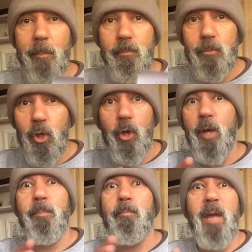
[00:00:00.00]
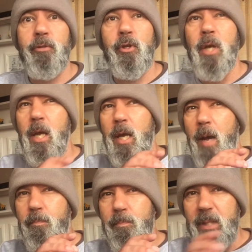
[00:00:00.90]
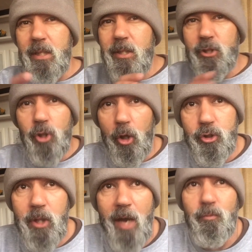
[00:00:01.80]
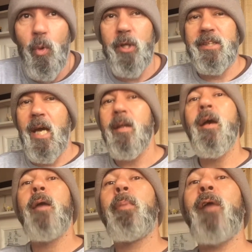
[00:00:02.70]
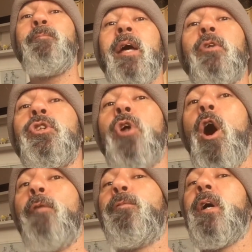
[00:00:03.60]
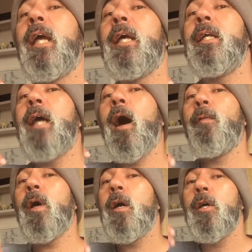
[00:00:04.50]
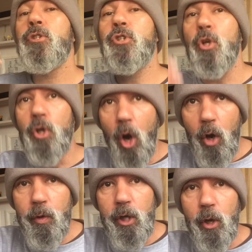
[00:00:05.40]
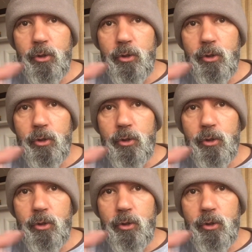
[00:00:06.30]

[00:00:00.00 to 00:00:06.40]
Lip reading: turnip method appears not to have worked out, but I failed to offer any other scenarios